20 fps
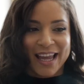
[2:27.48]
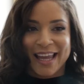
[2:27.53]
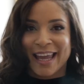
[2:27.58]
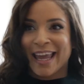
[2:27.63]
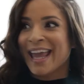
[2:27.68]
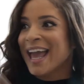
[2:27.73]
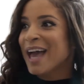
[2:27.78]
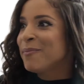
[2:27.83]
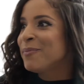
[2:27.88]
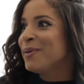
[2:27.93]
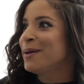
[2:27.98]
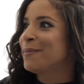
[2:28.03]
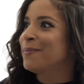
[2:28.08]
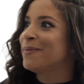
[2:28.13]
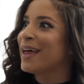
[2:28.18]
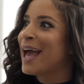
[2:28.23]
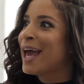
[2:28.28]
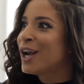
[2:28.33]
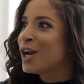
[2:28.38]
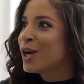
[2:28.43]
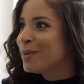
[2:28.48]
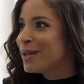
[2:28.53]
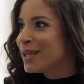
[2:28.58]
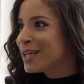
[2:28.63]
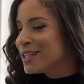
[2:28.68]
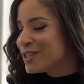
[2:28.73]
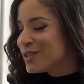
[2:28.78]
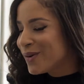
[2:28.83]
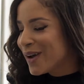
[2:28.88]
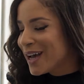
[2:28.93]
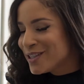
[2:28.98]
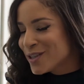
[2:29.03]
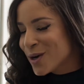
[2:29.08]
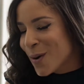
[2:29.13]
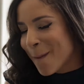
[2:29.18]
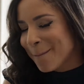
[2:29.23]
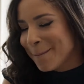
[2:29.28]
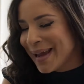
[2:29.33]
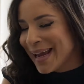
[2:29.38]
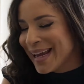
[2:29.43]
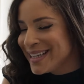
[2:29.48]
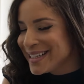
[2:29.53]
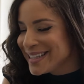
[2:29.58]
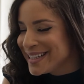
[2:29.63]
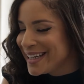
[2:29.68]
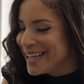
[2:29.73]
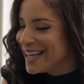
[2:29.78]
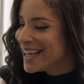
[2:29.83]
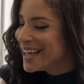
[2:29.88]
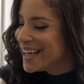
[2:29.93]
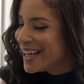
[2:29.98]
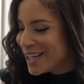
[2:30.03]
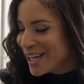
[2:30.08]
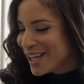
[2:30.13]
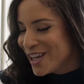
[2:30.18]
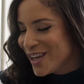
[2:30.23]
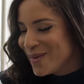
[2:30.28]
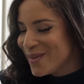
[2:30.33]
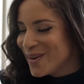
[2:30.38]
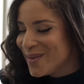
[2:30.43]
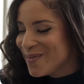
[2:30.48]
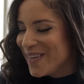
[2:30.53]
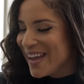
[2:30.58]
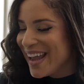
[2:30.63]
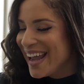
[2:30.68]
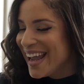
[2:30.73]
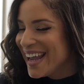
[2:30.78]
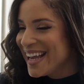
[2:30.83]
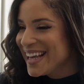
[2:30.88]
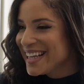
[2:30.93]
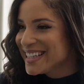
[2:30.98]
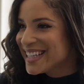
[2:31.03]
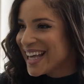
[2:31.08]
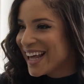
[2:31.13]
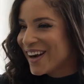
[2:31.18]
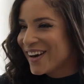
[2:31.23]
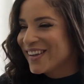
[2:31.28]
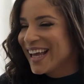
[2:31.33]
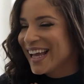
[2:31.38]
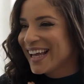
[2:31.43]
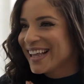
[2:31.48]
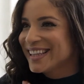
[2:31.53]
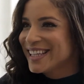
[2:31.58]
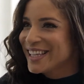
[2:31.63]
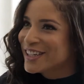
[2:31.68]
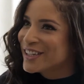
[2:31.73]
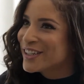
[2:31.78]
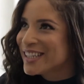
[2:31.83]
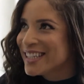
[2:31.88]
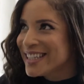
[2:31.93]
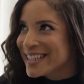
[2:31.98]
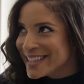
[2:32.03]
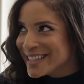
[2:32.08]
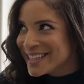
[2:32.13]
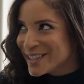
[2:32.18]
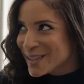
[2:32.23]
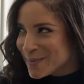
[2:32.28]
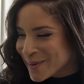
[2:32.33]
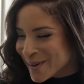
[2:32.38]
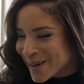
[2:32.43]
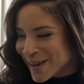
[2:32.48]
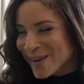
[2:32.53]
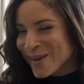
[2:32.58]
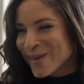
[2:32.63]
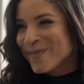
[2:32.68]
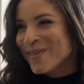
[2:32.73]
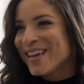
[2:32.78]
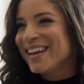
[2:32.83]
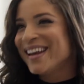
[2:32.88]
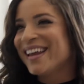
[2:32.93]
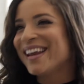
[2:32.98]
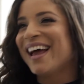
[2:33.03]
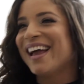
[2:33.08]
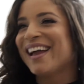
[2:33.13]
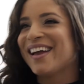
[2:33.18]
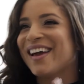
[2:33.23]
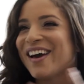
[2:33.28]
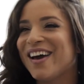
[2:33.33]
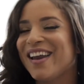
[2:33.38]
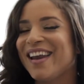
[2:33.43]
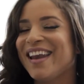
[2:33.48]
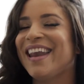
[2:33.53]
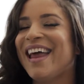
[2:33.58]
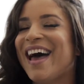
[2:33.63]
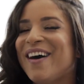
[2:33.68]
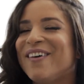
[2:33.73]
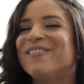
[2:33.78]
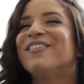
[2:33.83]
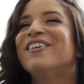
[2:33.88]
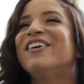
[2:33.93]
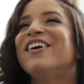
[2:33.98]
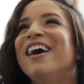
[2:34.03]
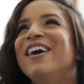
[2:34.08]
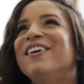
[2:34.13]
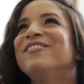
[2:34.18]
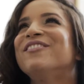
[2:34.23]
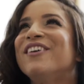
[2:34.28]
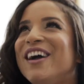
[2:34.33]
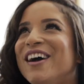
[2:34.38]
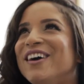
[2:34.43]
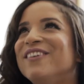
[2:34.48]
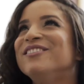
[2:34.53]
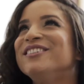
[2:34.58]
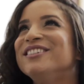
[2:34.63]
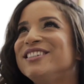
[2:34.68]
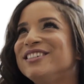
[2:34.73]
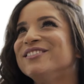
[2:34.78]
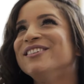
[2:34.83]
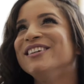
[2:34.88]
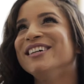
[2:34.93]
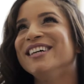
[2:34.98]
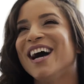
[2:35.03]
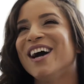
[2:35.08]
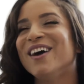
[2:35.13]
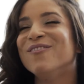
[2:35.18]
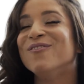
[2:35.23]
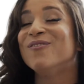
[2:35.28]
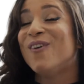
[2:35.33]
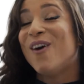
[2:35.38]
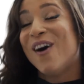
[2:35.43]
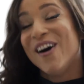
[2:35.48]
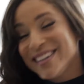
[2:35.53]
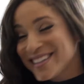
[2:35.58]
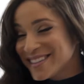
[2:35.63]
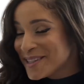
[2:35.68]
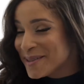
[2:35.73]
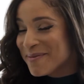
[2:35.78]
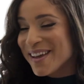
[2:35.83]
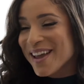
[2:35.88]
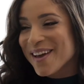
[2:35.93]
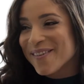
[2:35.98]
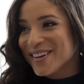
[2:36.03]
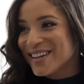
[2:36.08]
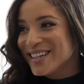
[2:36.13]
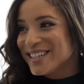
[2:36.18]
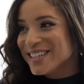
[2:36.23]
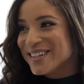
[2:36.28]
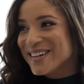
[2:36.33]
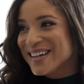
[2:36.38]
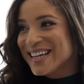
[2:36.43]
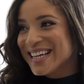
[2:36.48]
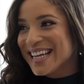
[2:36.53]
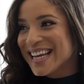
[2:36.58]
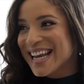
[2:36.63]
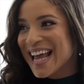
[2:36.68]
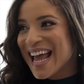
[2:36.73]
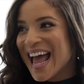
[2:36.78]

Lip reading: I can't be a planner because you guys are amazing human beings that are literally superhuman, and I could never, ever, ever do it. I want to be able to do it.